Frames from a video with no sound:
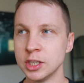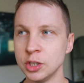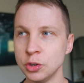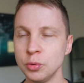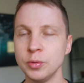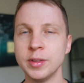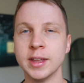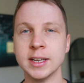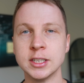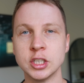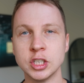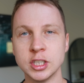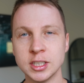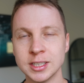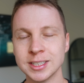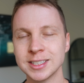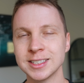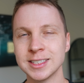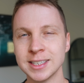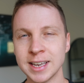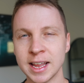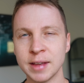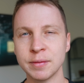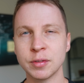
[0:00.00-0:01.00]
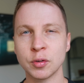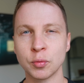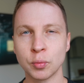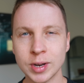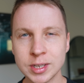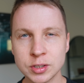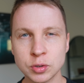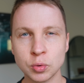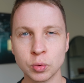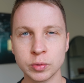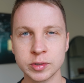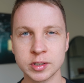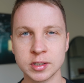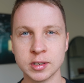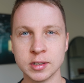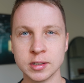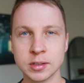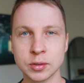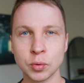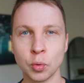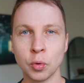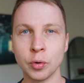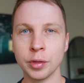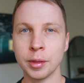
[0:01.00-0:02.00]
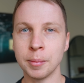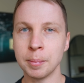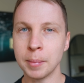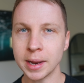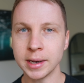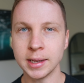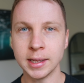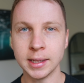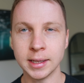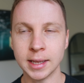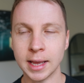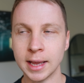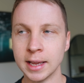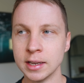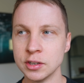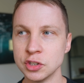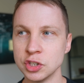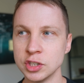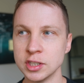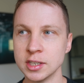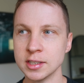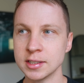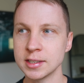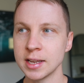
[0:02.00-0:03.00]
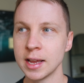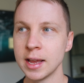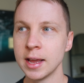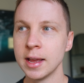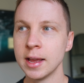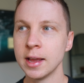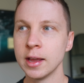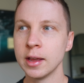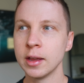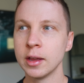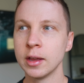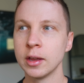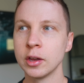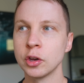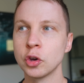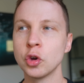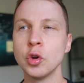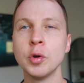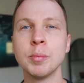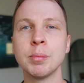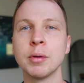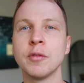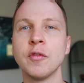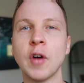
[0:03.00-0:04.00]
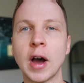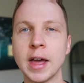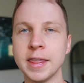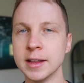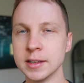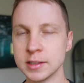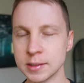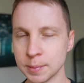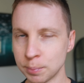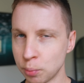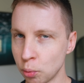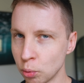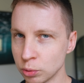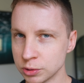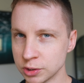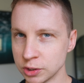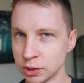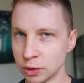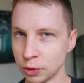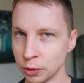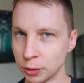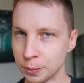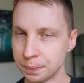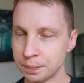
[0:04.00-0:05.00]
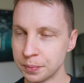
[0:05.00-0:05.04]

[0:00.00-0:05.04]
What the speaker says: knew that she just didn't have the resources or the money, and she just couldn't provide that support to you.